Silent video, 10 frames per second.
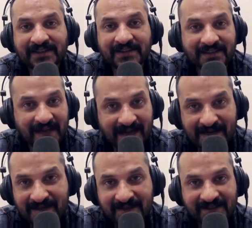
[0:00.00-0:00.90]

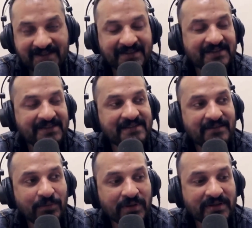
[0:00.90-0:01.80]
That is
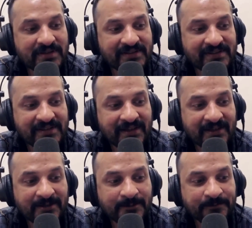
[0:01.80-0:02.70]
what is
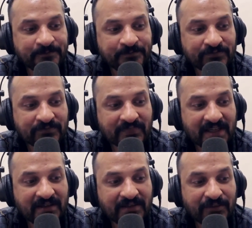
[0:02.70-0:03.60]

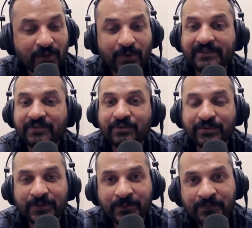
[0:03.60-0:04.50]
flowing through
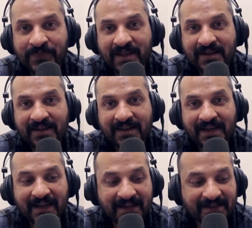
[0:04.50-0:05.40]
you.
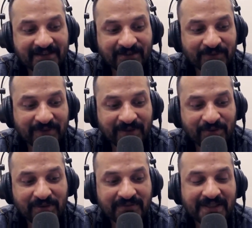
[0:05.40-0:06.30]
And so when you
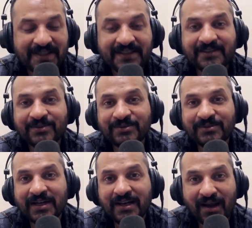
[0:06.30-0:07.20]
are willing to
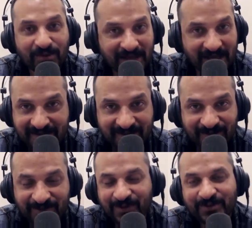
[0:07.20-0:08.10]
allow that to
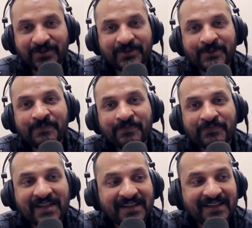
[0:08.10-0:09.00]
flow through you,
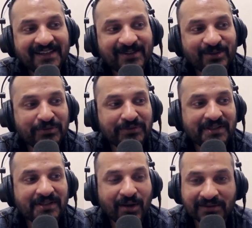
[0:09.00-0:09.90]
you
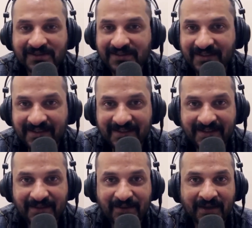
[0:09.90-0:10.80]
will constantly
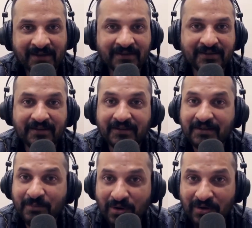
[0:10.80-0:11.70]

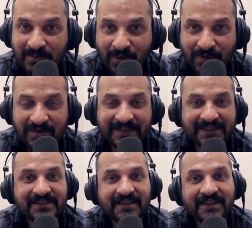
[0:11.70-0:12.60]
learn more and more
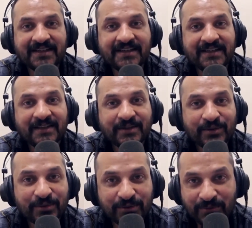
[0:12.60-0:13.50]
each day
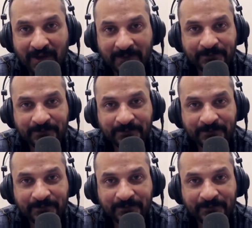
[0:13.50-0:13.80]
who you are.